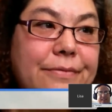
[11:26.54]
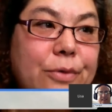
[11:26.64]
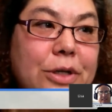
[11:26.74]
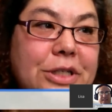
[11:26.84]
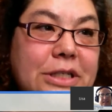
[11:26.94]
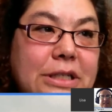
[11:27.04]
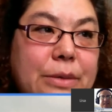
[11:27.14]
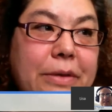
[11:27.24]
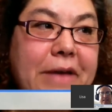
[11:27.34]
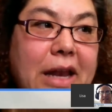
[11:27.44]

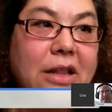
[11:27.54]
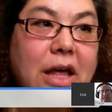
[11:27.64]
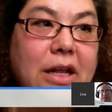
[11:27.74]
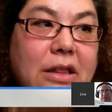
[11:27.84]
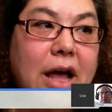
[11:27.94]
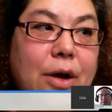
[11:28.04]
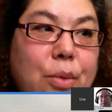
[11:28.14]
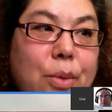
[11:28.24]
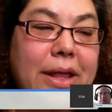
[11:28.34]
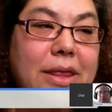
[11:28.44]
fortunately, we've had a lot of luck
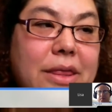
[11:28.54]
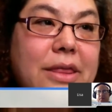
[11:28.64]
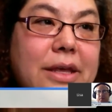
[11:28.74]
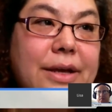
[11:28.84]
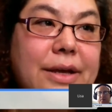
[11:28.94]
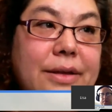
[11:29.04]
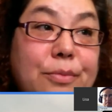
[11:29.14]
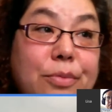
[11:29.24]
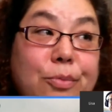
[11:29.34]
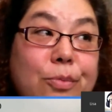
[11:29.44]
with my
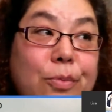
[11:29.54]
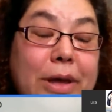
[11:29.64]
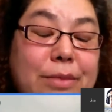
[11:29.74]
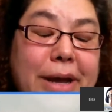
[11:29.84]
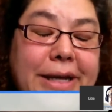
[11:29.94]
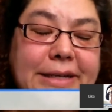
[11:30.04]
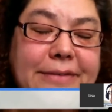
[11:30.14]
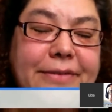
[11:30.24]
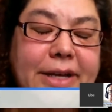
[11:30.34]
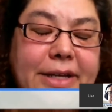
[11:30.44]

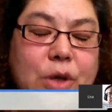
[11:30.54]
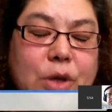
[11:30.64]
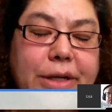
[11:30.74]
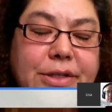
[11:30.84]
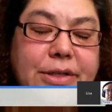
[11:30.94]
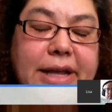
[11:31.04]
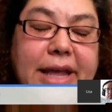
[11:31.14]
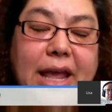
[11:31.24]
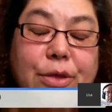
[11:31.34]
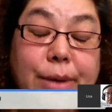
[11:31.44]
divas going to the
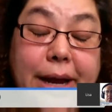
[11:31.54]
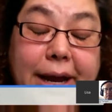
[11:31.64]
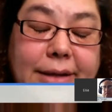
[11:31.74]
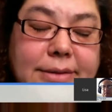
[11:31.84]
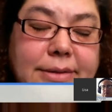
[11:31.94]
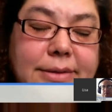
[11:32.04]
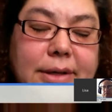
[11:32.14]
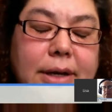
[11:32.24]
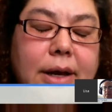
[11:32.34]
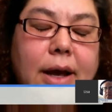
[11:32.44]
K through 8s
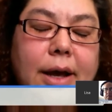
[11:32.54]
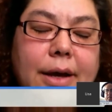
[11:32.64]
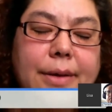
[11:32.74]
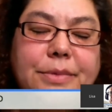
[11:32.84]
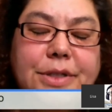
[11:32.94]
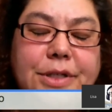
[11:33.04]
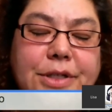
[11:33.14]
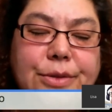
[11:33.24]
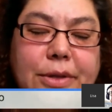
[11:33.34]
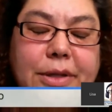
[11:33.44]
to
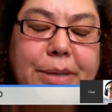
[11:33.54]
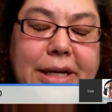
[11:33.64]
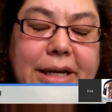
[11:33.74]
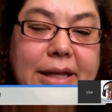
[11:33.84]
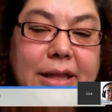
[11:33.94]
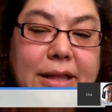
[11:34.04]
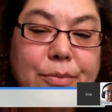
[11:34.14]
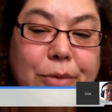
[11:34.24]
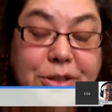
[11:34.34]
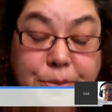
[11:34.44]
do the PD.
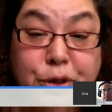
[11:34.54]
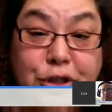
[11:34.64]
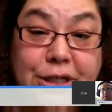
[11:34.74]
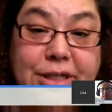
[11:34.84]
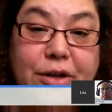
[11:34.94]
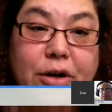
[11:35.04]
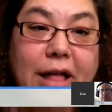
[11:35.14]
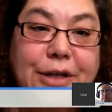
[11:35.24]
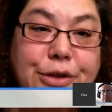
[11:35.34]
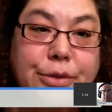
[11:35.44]
We push into their
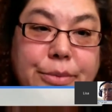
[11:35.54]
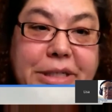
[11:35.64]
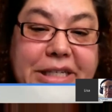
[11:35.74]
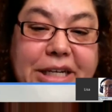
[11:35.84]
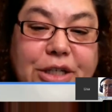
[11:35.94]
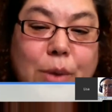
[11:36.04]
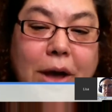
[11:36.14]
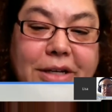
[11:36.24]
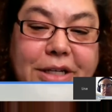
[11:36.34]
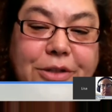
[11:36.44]
classroom and teach
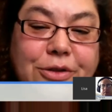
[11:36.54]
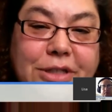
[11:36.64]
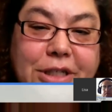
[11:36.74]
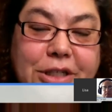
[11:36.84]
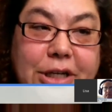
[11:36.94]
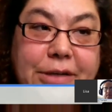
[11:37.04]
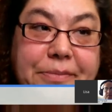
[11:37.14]
while the teacher's teaching.